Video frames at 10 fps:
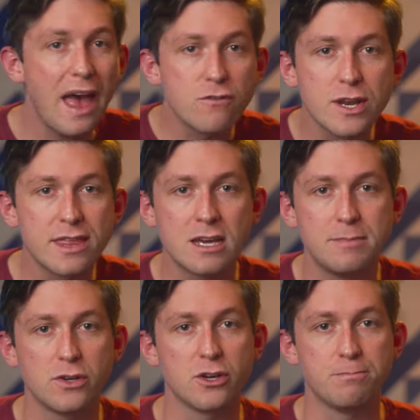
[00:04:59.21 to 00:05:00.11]
everything
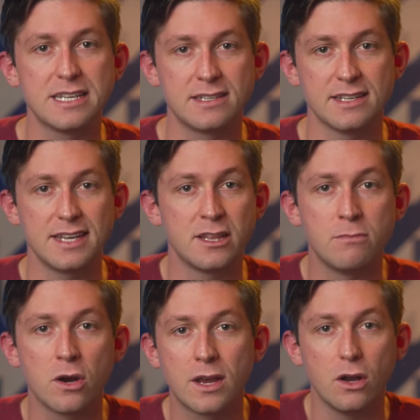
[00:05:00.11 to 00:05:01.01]
about your business and the
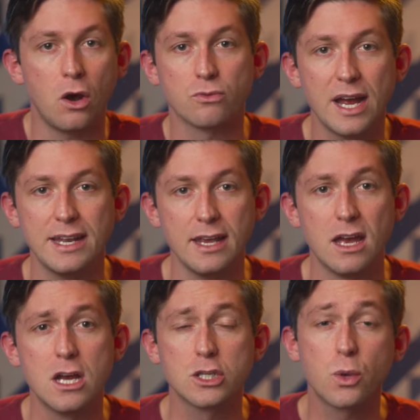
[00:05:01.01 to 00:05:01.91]
market already,
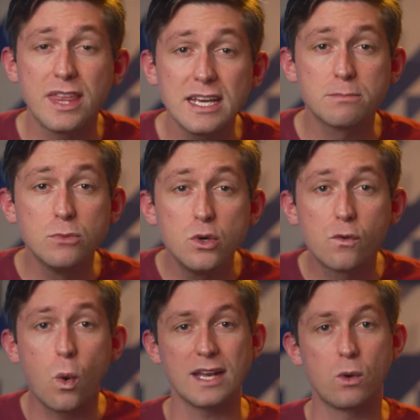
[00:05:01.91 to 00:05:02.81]
so things move
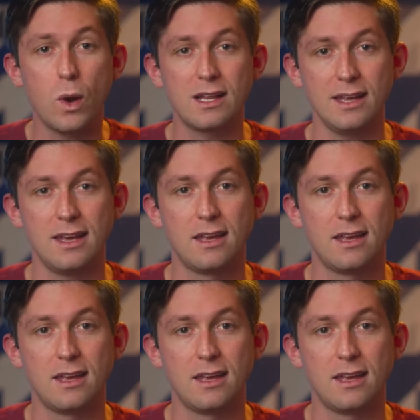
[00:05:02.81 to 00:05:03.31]
quite quickly.